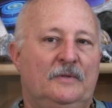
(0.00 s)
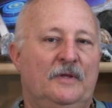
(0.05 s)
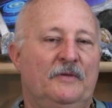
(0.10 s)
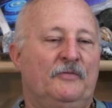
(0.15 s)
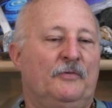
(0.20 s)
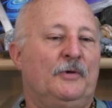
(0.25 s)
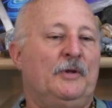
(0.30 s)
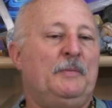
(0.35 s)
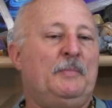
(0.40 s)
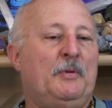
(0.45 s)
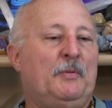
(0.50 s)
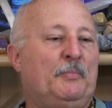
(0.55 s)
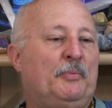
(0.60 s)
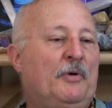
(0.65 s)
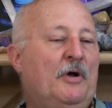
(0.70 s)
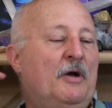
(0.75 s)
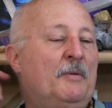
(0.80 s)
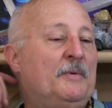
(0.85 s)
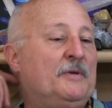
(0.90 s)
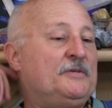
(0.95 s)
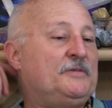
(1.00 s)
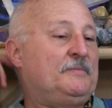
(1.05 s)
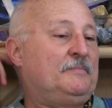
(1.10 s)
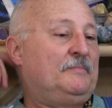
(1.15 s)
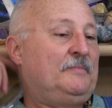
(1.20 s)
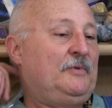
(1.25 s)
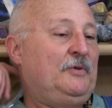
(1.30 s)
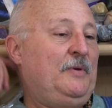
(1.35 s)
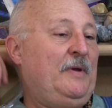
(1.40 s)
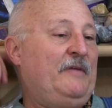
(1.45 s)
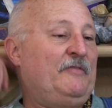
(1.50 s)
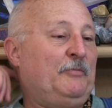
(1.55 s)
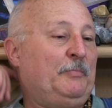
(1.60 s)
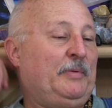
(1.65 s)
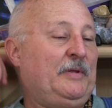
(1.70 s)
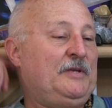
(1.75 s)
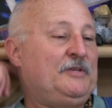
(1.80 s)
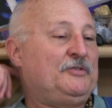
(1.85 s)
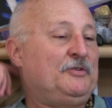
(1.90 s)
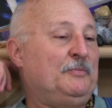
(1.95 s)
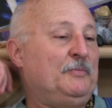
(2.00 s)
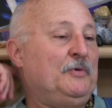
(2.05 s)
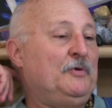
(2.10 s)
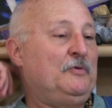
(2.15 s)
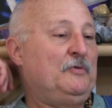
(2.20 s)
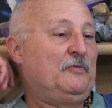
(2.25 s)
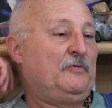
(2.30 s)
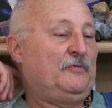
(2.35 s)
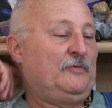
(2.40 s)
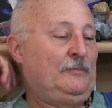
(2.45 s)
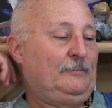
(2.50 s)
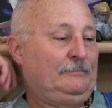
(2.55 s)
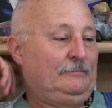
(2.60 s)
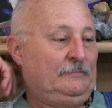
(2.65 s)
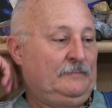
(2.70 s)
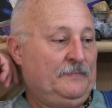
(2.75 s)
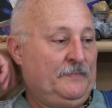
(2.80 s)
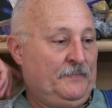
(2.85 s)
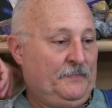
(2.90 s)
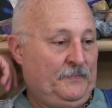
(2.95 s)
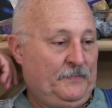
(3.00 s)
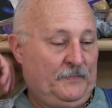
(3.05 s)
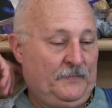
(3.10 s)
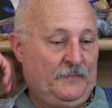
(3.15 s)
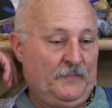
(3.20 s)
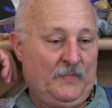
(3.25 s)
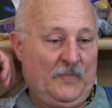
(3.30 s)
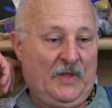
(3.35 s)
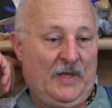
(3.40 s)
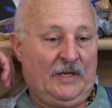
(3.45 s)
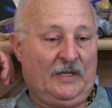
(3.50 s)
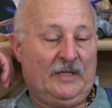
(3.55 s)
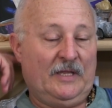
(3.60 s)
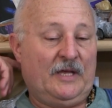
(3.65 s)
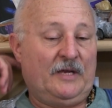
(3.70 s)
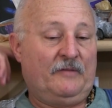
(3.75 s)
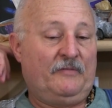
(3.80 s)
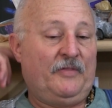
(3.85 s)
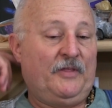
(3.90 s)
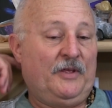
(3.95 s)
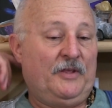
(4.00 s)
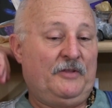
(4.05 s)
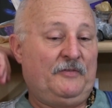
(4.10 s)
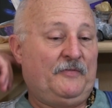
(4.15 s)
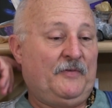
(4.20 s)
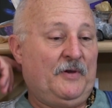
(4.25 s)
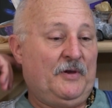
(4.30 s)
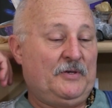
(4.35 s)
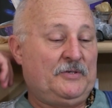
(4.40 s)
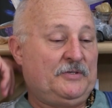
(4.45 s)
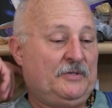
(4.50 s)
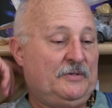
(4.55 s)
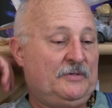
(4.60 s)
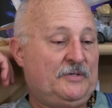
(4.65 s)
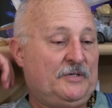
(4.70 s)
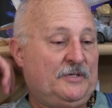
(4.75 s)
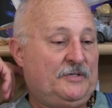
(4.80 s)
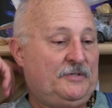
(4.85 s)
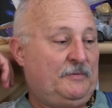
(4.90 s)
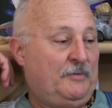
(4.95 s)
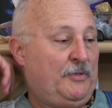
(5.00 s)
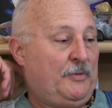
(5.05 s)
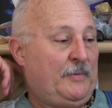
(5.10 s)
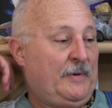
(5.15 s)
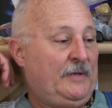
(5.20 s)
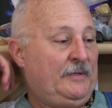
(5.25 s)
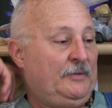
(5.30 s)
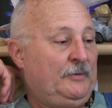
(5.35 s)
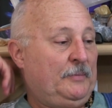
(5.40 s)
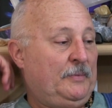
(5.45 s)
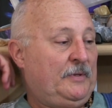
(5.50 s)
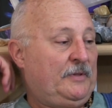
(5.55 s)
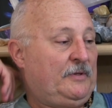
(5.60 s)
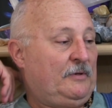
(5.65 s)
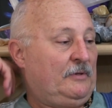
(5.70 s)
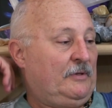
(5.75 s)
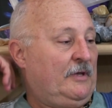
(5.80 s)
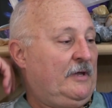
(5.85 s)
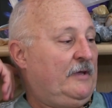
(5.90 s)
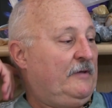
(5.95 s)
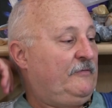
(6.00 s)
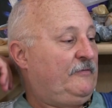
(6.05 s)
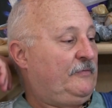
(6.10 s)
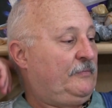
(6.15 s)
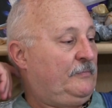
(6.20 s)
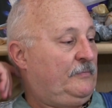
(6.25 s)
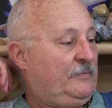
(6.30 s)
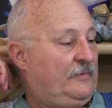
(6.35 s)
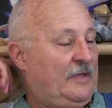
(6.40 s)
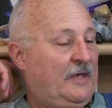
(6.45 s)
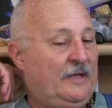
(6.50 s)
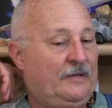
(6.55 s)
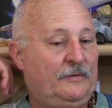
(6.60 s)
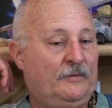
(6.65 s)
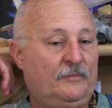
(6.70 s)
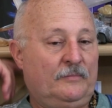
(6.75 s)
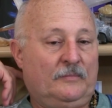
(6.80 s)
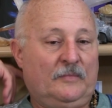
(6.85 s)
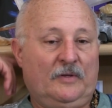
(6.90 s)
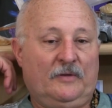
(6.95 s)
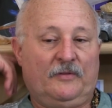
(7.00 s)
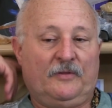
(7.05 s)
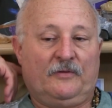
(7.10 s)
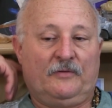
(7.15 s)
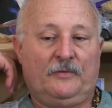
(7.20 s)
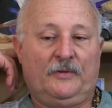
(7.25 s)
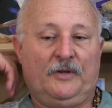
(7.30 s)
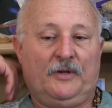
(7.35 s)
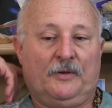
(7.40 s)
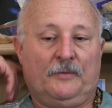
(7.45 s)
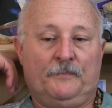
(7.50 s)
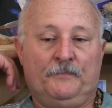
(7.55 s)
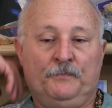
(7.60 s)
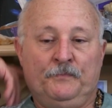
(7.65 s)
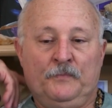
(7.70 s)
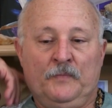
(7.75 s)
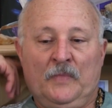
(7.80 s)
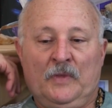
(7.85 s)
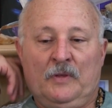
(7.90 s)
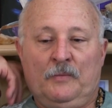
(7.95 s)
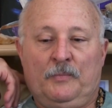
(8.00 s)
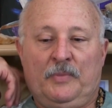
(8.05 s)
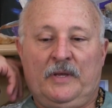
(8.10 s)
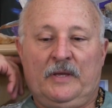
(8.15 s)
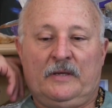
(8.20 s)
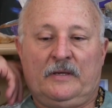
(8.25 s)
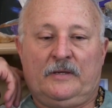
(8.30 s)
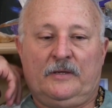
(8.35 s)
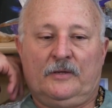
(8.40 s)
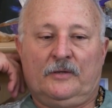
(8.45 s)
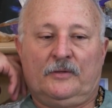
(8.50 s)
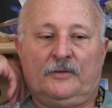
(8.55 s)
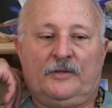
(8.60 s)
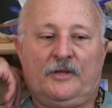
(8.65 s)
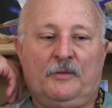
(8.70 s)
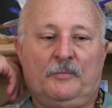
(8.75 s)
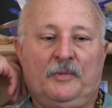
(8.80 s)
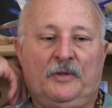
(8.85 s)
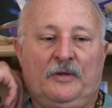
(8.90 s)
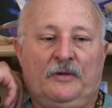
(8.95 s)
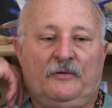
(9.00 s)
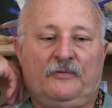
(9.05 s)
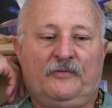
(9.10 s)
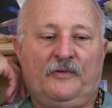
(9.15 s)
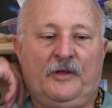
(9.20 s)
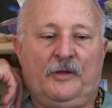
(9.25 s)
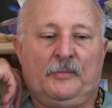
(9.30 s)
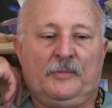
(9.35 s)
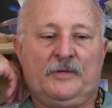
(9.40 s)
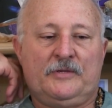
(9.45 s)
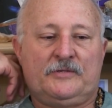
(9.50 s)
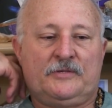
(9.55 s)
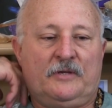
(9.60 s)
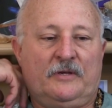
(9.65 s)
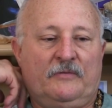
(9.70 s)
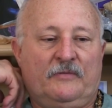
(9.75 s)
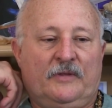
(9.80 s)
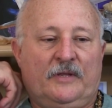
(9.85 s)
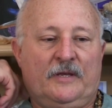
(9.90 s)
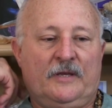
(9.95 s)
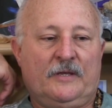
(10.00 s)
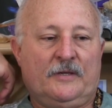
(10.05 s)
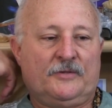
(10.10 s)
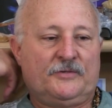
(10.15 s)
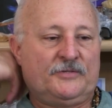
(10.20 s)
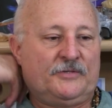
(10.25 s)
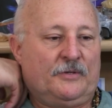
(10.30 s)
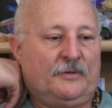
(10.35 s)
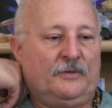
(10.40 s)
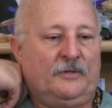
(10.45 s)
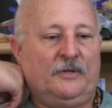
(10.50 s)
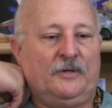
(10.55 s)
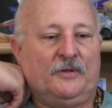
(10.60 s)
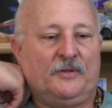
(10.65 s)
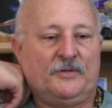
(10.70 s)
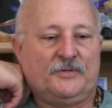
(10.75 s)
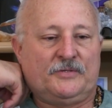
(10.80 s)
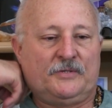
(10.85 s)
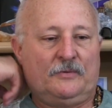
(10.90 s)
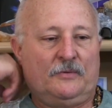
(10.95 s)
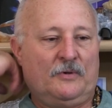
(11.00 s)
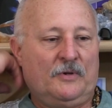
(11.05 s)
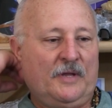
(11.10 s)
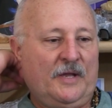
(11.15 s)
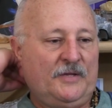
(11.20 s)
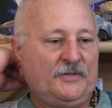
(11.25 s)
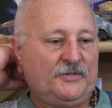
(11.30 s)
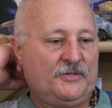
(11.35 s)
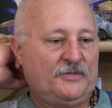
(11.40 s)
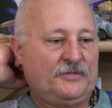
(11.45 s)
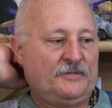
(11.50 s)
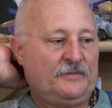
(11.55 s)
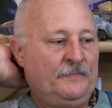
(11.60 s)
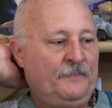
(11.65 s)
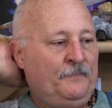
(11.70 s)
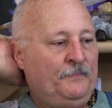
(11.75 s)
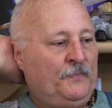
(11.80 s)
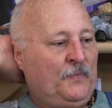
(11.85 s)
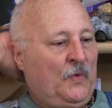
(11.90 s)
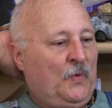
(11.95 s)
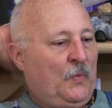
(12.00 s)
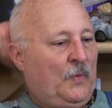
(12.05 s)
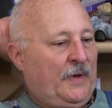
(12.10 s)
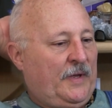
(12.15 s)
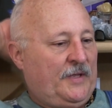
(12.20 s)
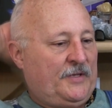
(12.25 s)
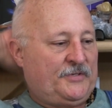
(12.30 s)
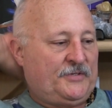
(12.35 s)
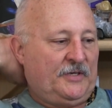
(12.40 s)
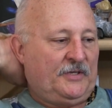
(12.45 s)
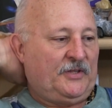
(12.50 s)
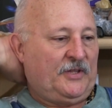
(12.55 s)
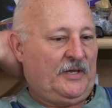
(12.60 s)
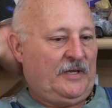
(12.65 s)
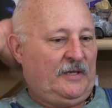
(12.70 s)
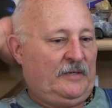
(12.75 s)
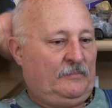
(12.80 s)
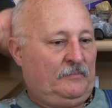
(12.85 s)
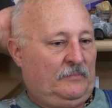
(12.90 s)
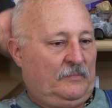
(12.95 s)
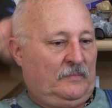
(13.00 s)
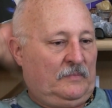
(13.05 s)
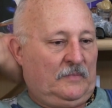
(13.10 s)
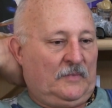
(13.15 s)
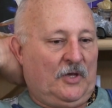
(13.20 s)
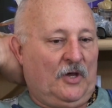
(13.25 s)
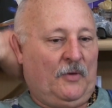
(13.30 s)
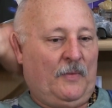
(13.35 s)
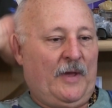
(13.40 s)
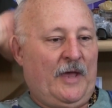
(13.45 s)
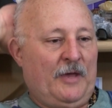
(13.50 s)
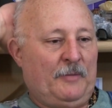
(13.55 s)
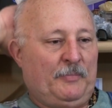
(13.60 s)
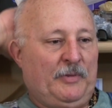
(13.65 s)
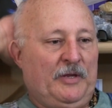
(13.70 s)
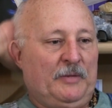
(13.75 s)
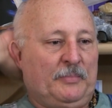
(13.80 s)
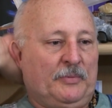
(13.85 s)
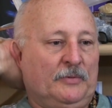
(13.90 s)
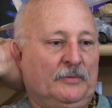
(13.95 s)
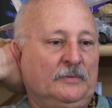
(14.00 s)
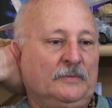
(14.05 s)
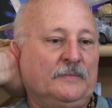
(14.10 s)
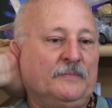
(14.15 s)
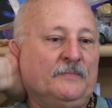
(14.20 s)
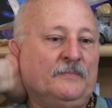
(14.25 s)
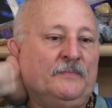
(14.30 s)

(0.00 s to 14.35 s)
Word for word: They've already been promised you have a place to move and a lot of the other folks they're just threatened with their life that you know, they're you know being killed them and their families and everything else so you know there's all kinds of ways that they go at people